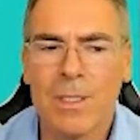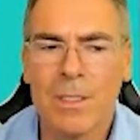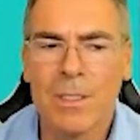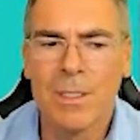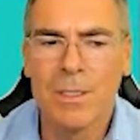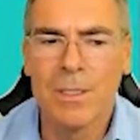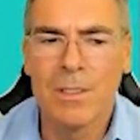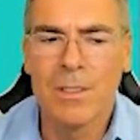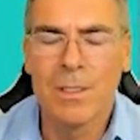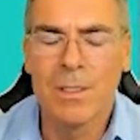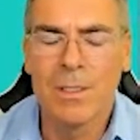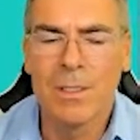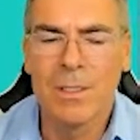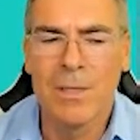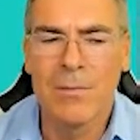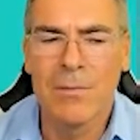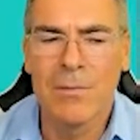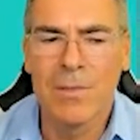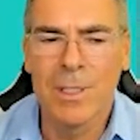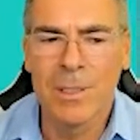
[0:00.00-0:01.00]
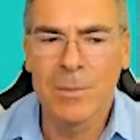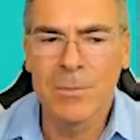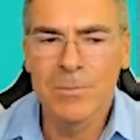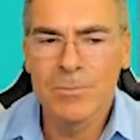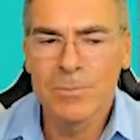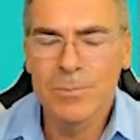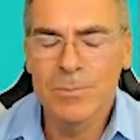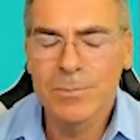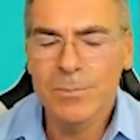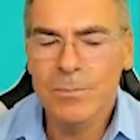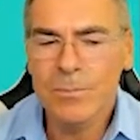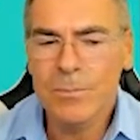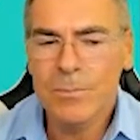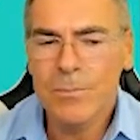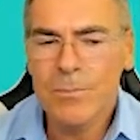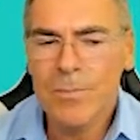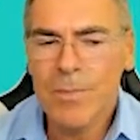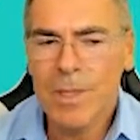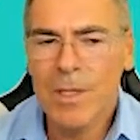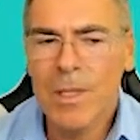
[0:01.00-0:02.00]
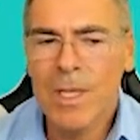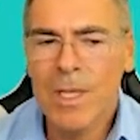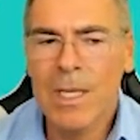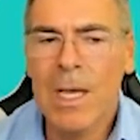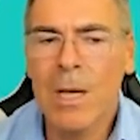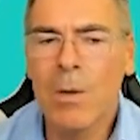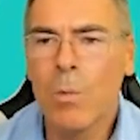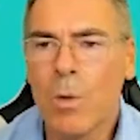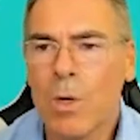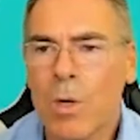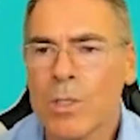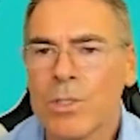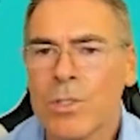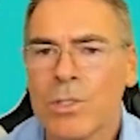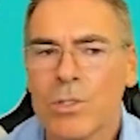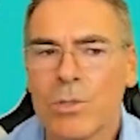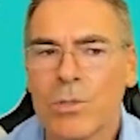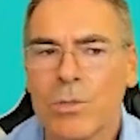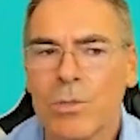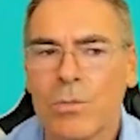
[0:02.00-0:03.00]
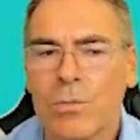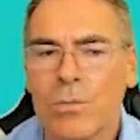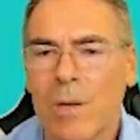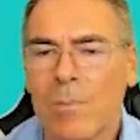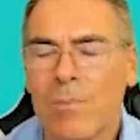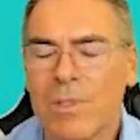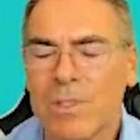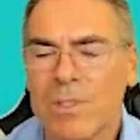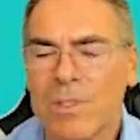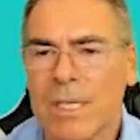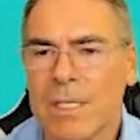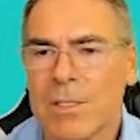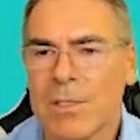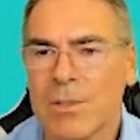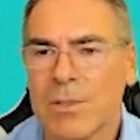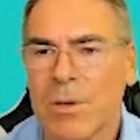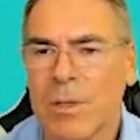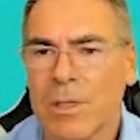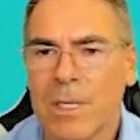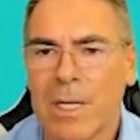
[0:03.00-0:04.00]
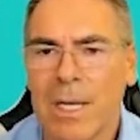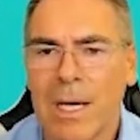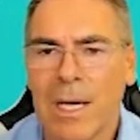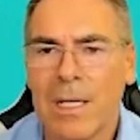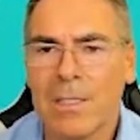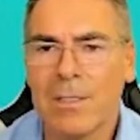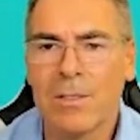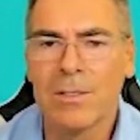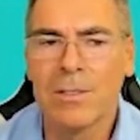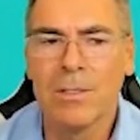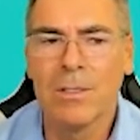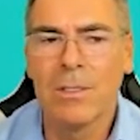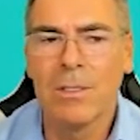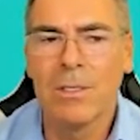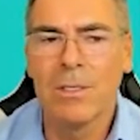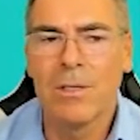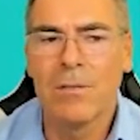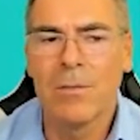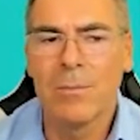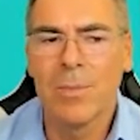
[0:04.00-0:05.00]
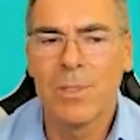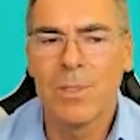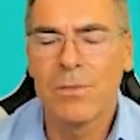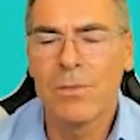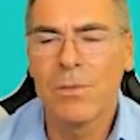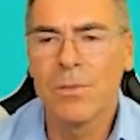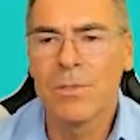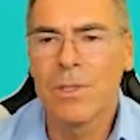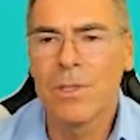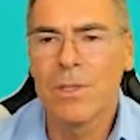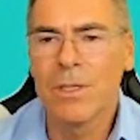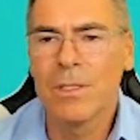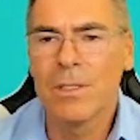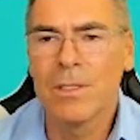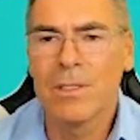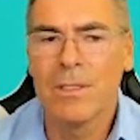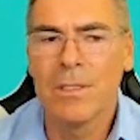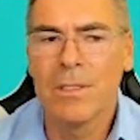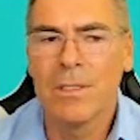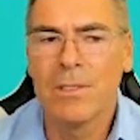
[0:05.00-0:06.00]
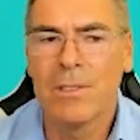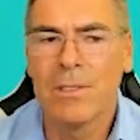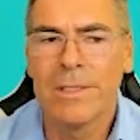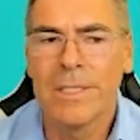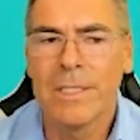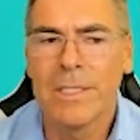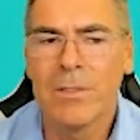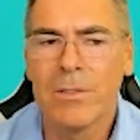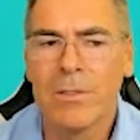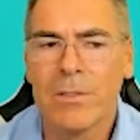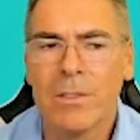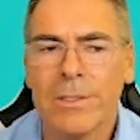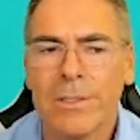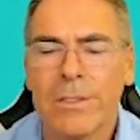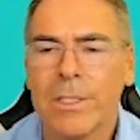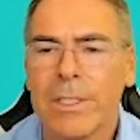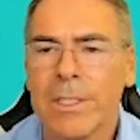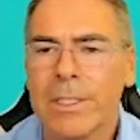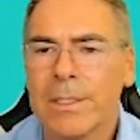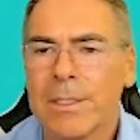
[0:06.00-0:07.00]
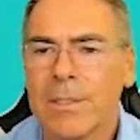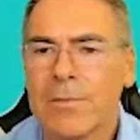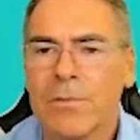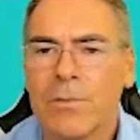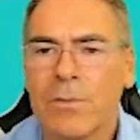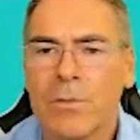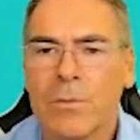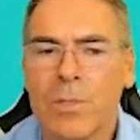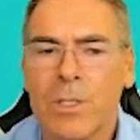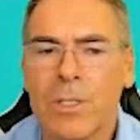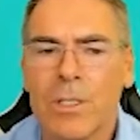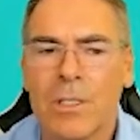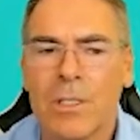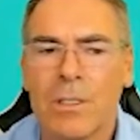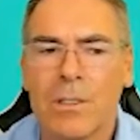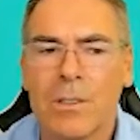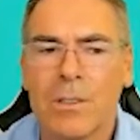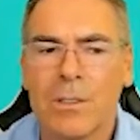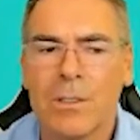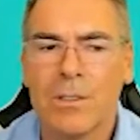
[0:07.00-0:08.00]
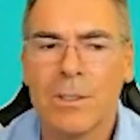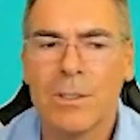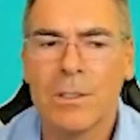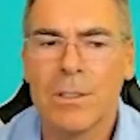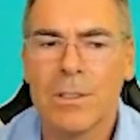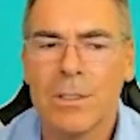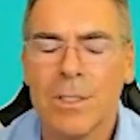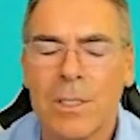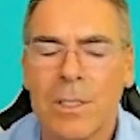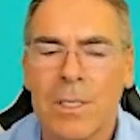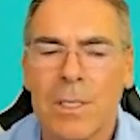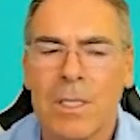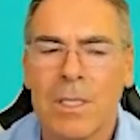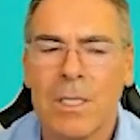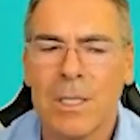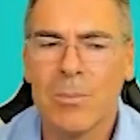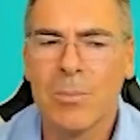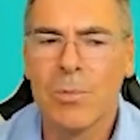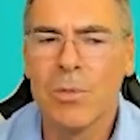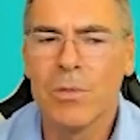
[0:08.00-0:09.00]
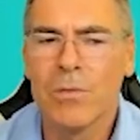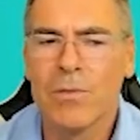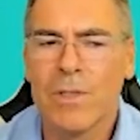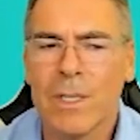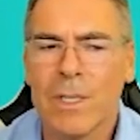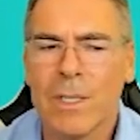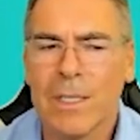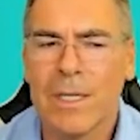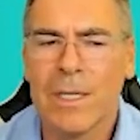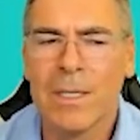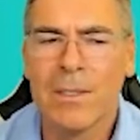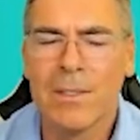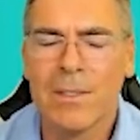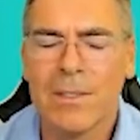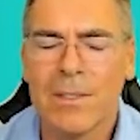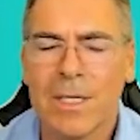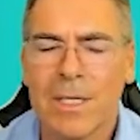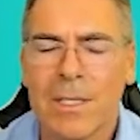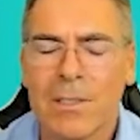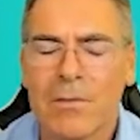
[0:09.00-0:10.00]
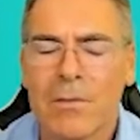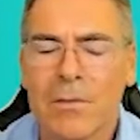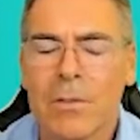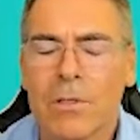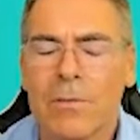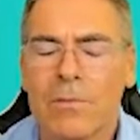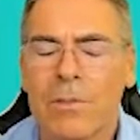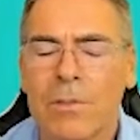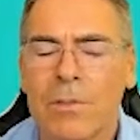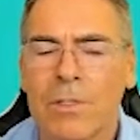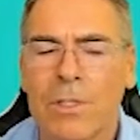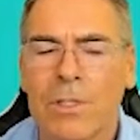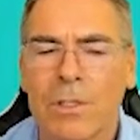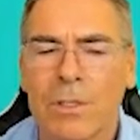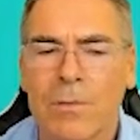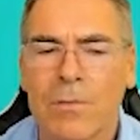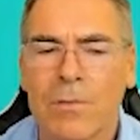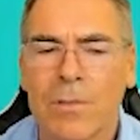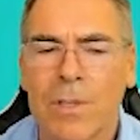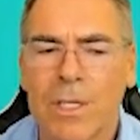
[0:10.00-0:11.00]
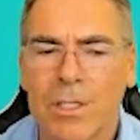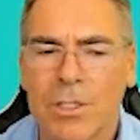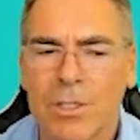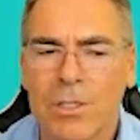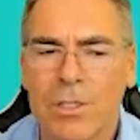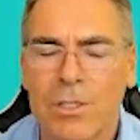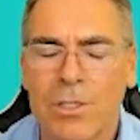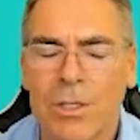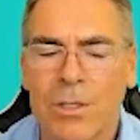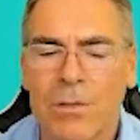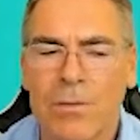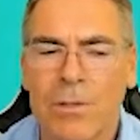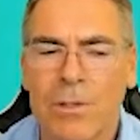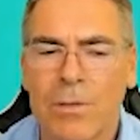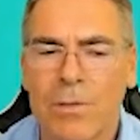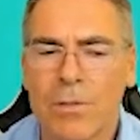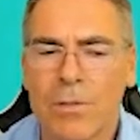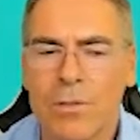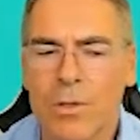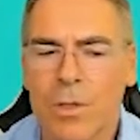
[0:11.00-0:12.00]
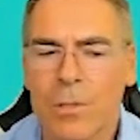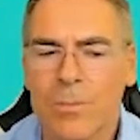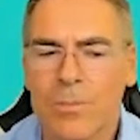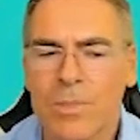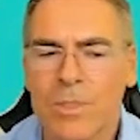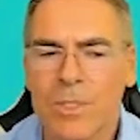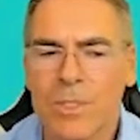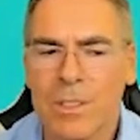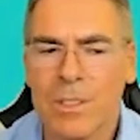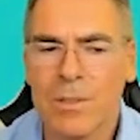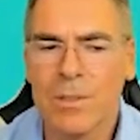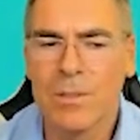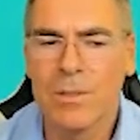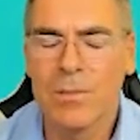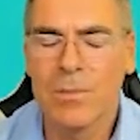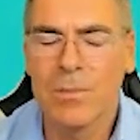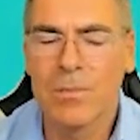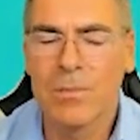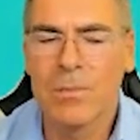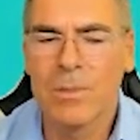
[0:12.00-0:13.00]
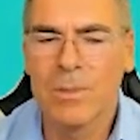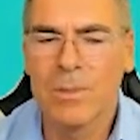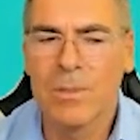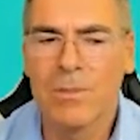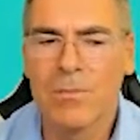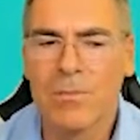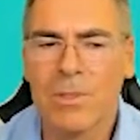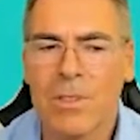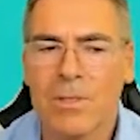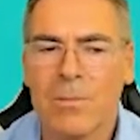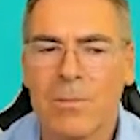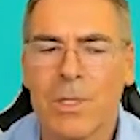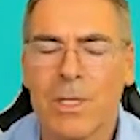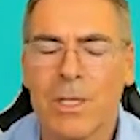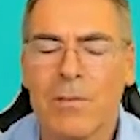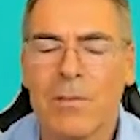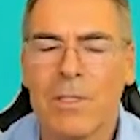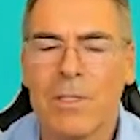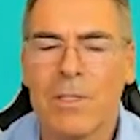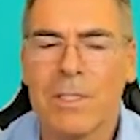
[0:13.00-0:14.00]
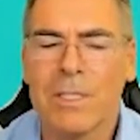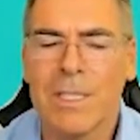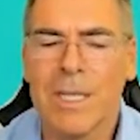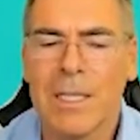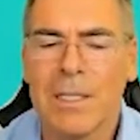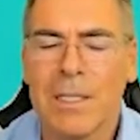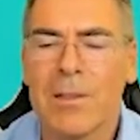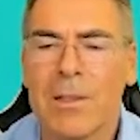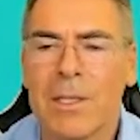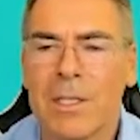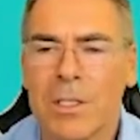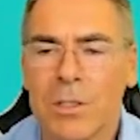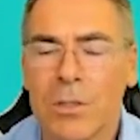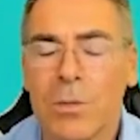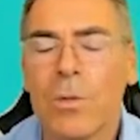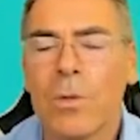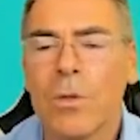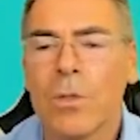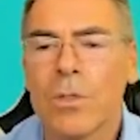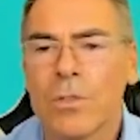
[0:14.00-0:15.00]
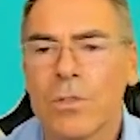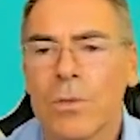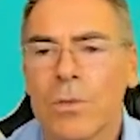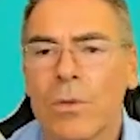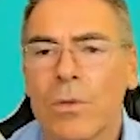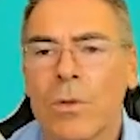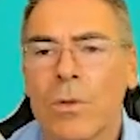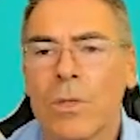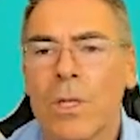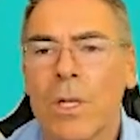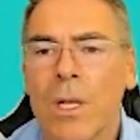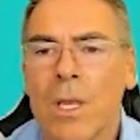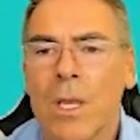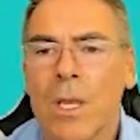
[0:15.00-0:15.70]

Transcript: is something that I want to represent online. So you have a persona that is, let's call it your LinkedIn profile, and profile again is kind of a conflation of terms here. So whatever data that you control